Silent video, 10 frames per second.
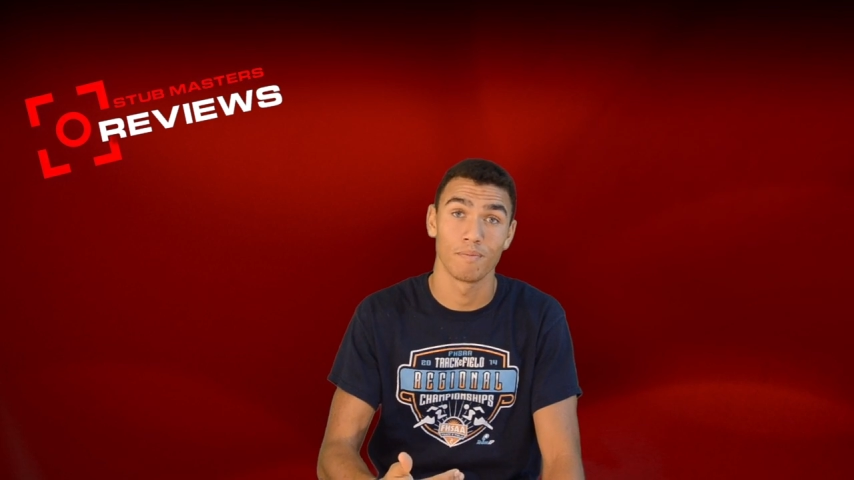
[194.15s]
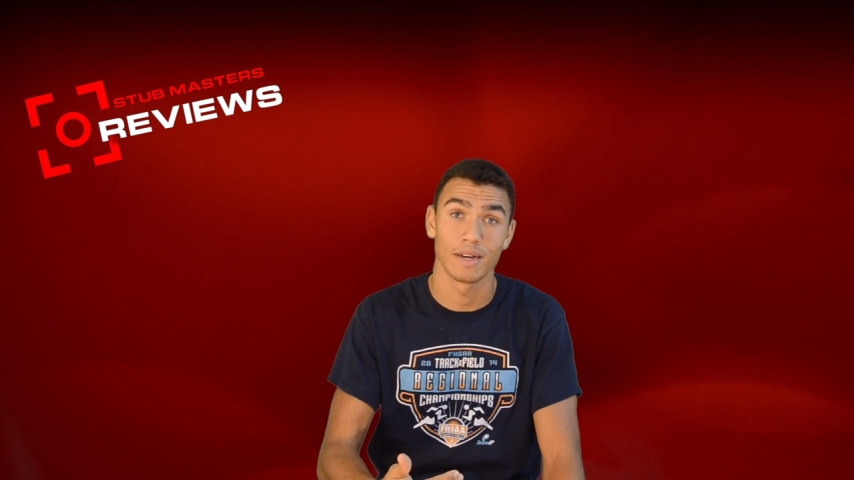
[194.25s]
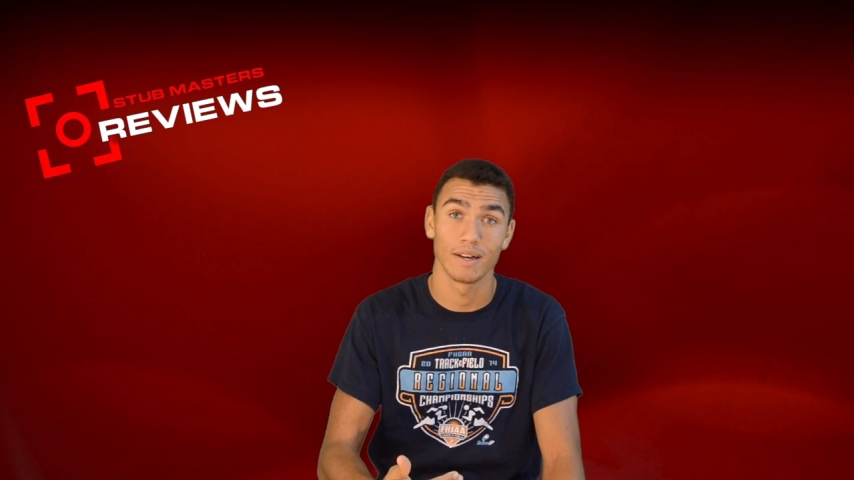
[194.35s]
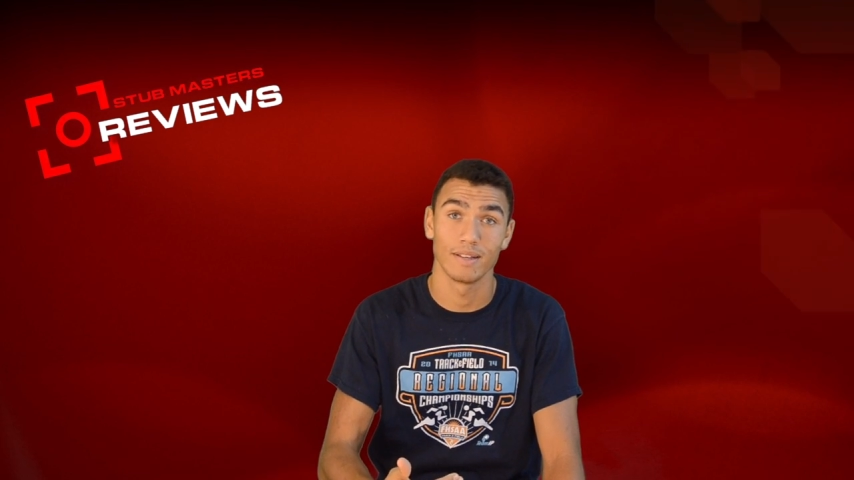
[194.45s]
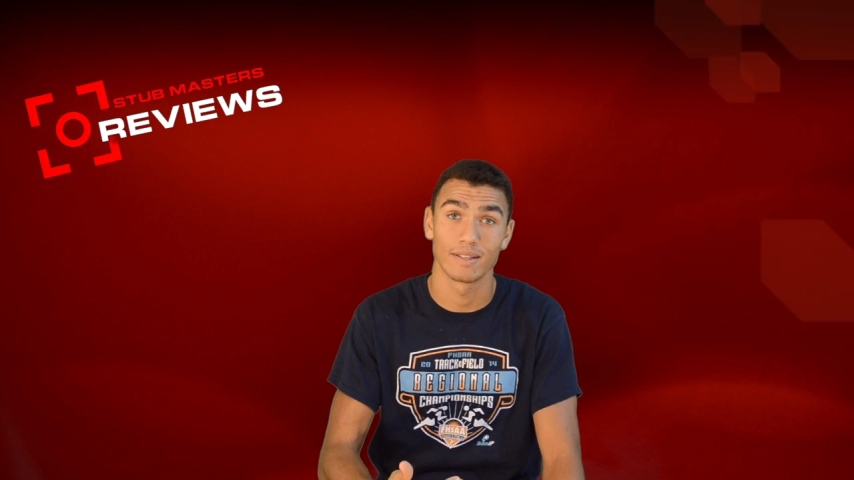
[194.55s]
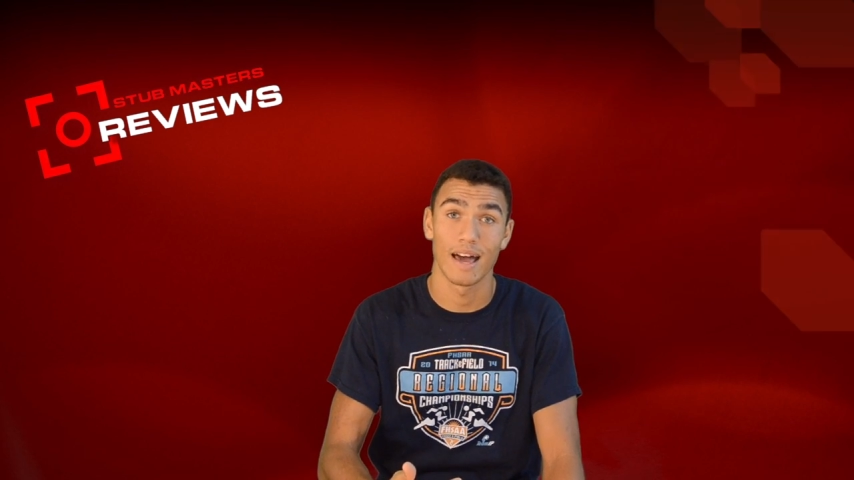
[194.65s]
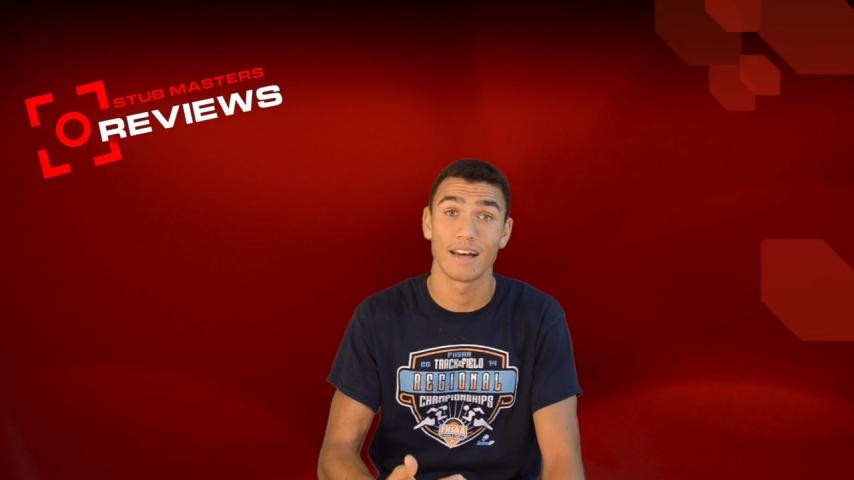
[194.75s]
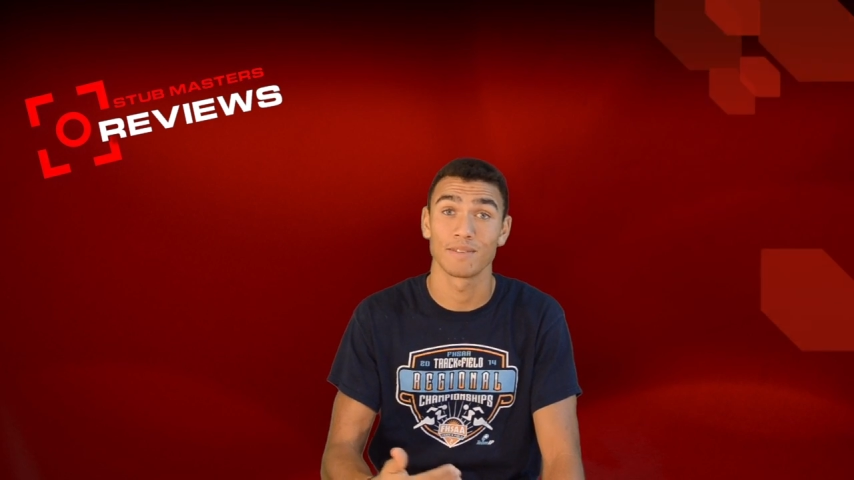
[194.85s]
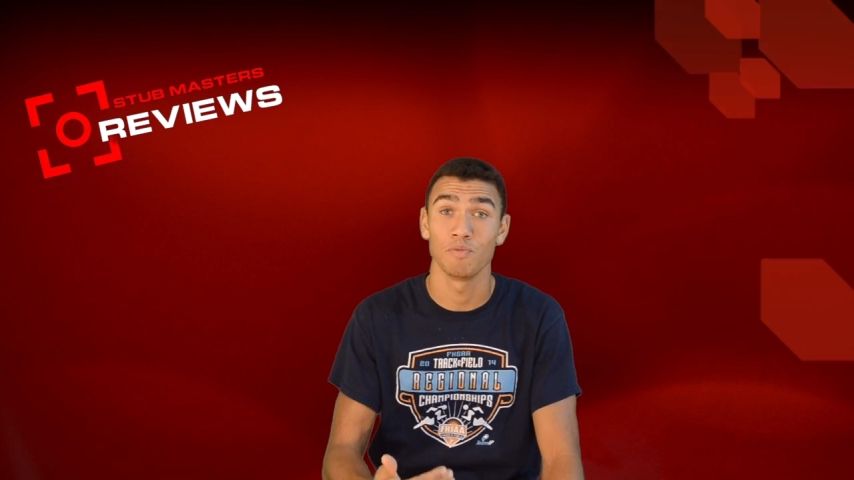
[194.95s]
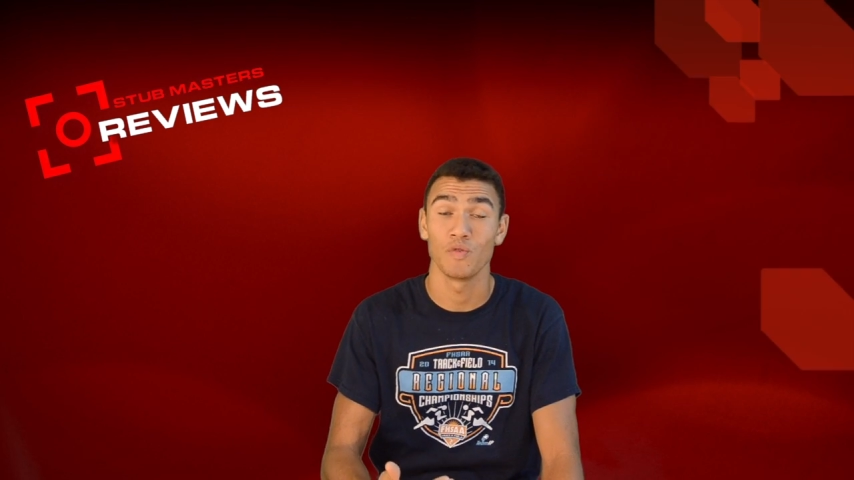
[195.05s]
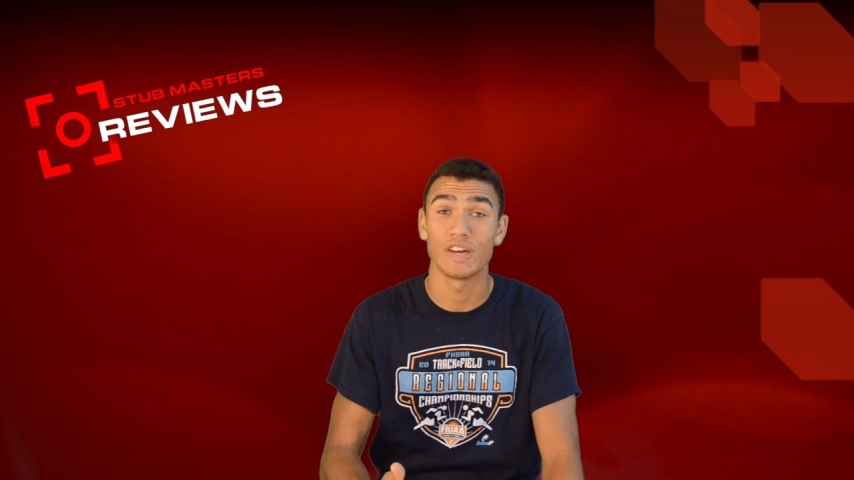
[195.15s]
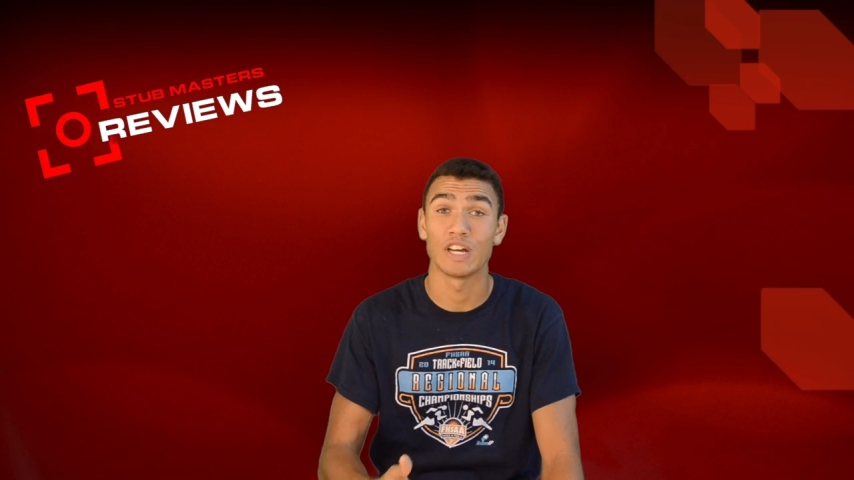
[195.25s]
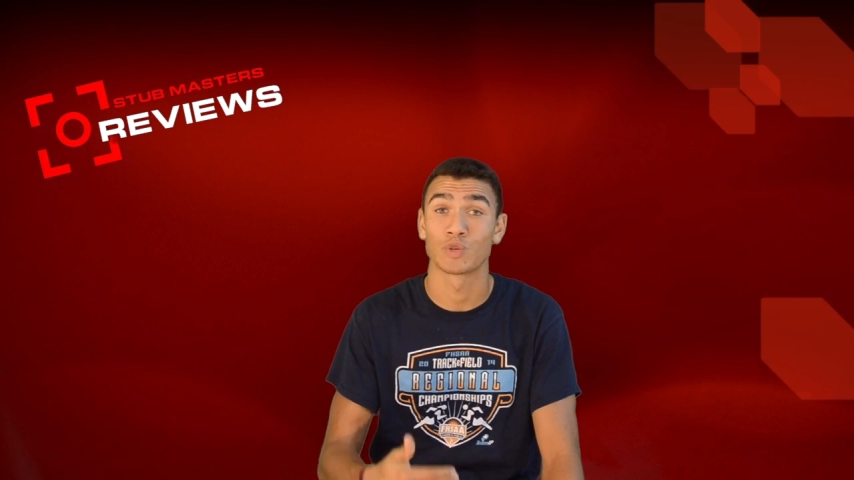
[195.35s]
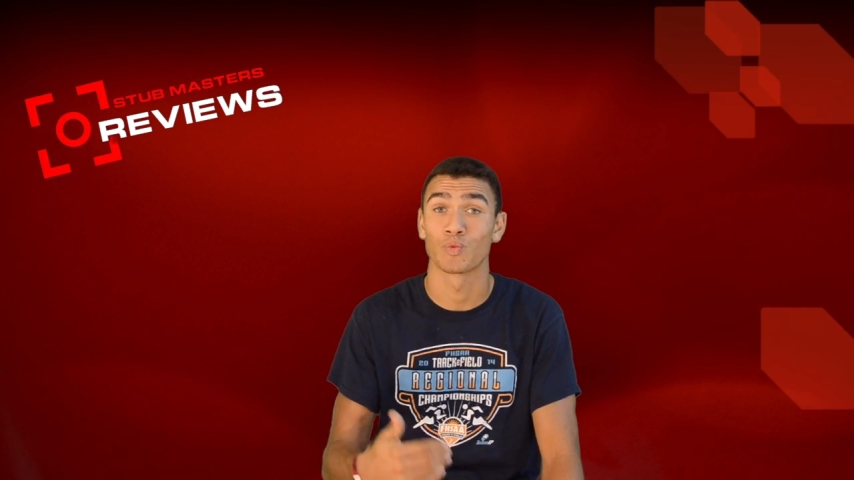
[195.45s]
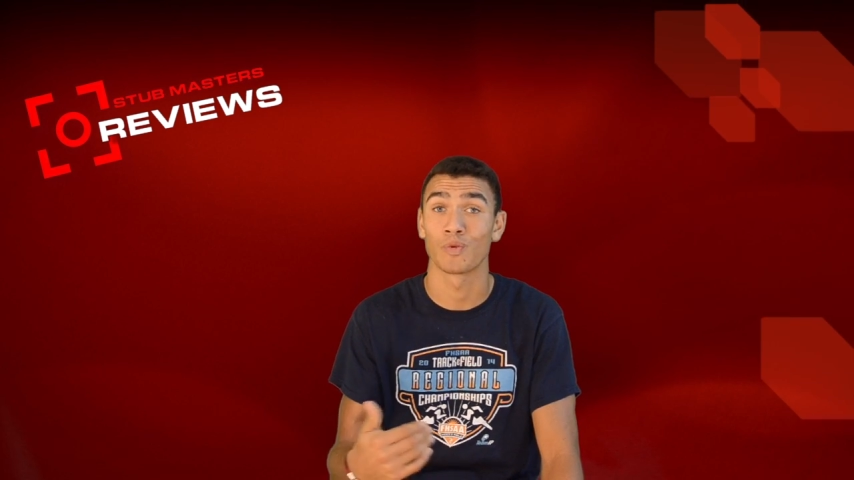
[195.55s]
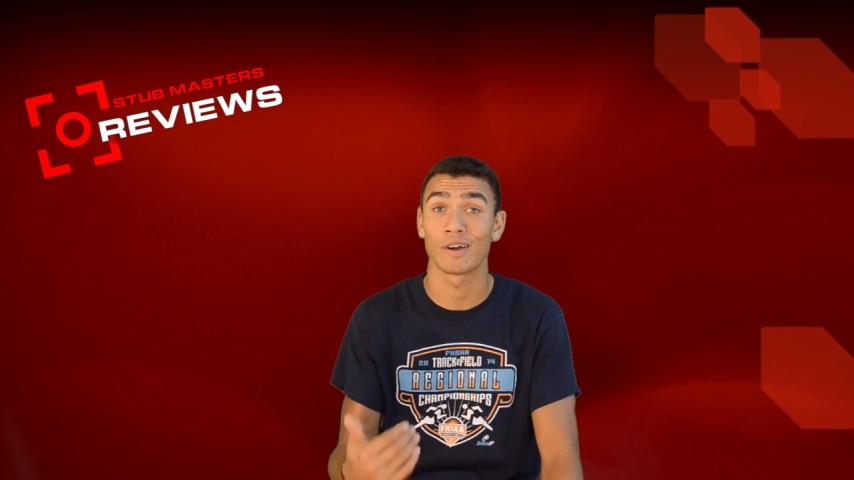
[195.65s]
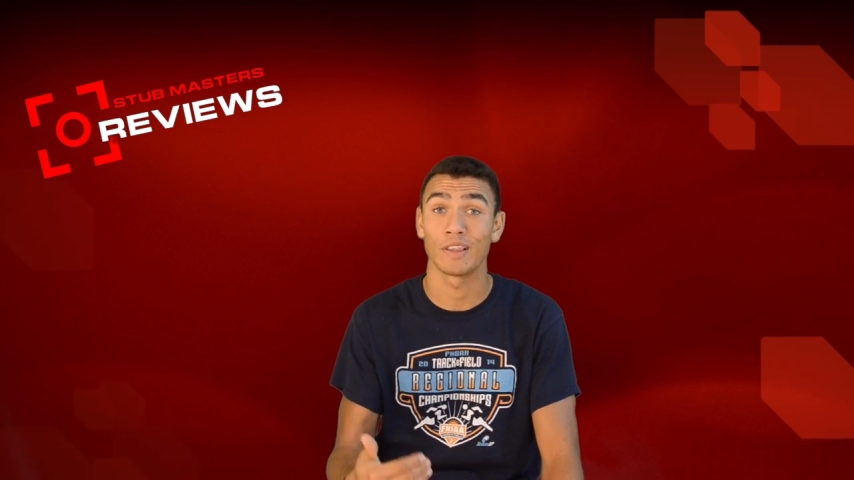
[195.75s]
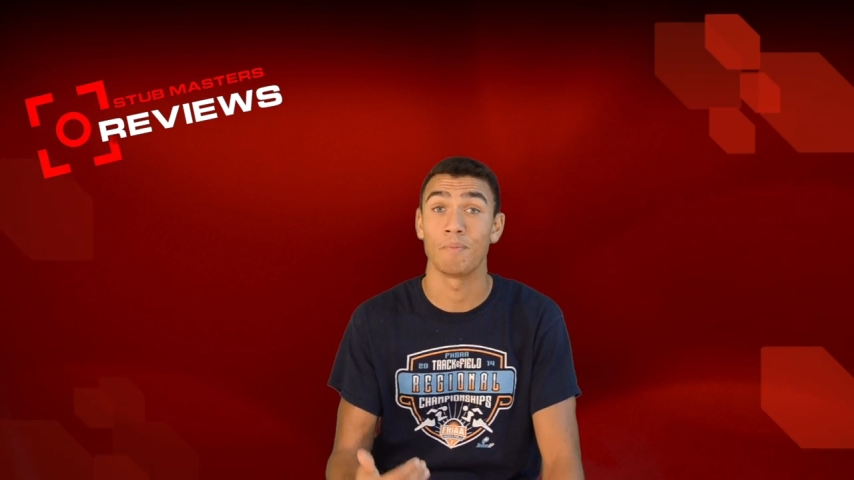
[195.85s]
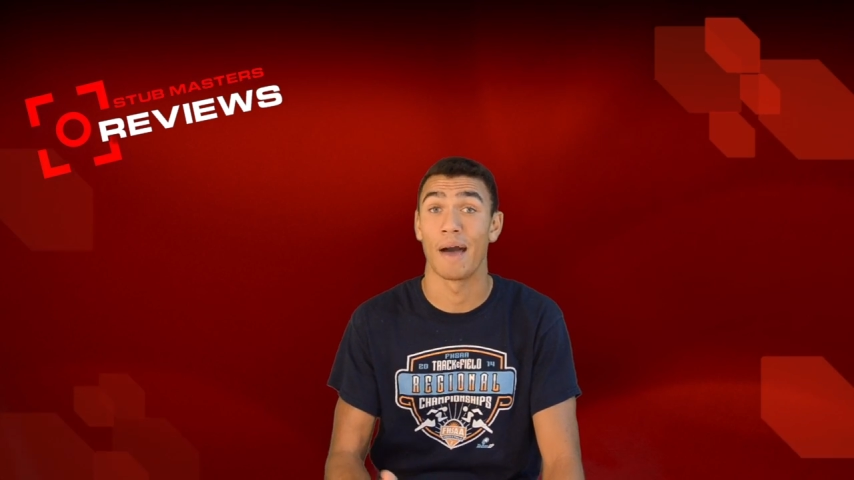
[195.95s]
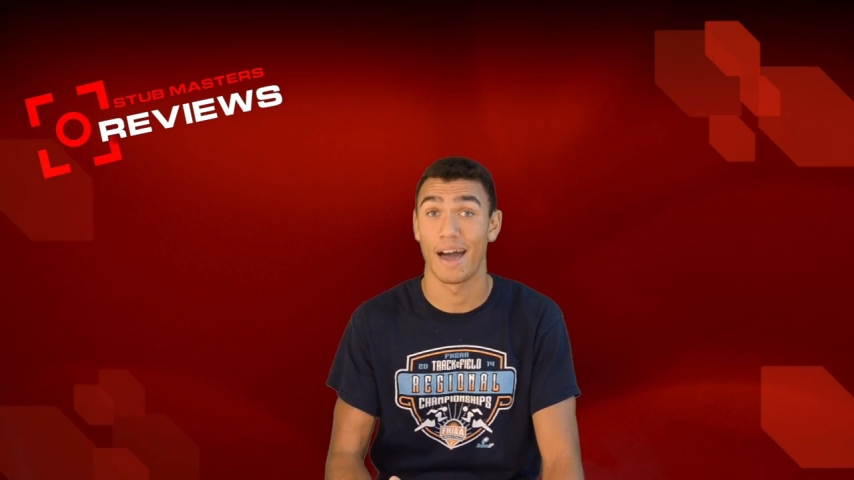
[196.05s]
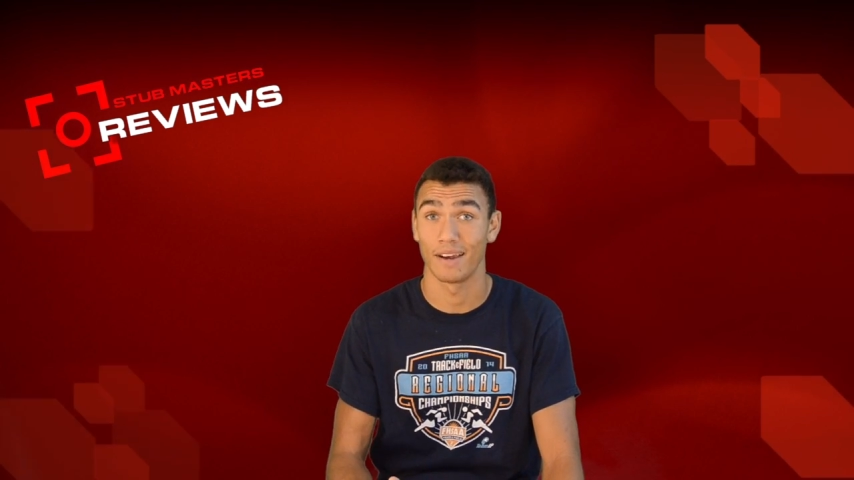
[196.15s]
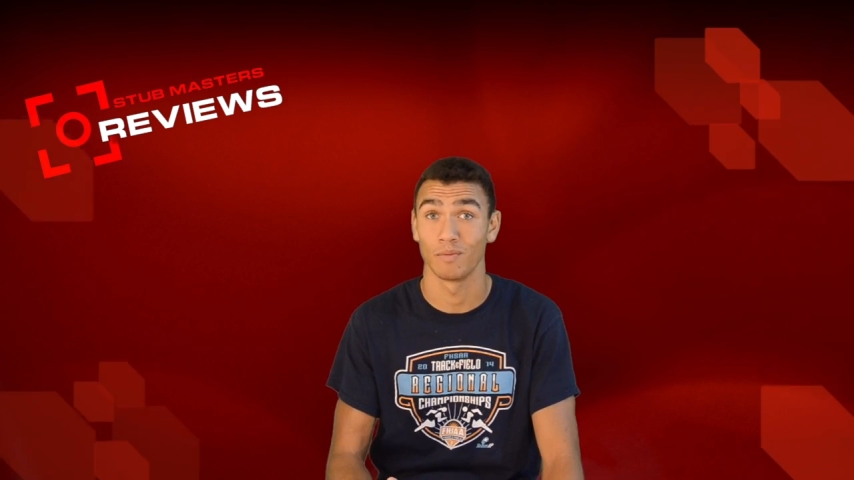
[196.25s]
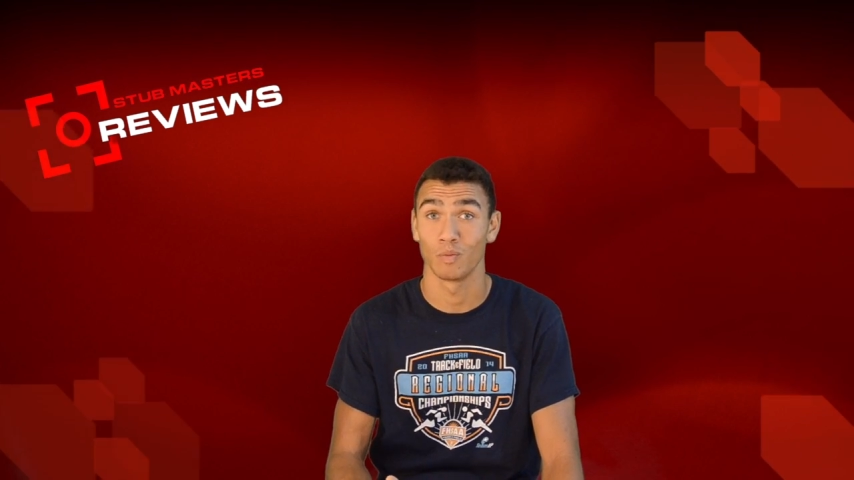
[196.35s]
because as a movie, it's really bad,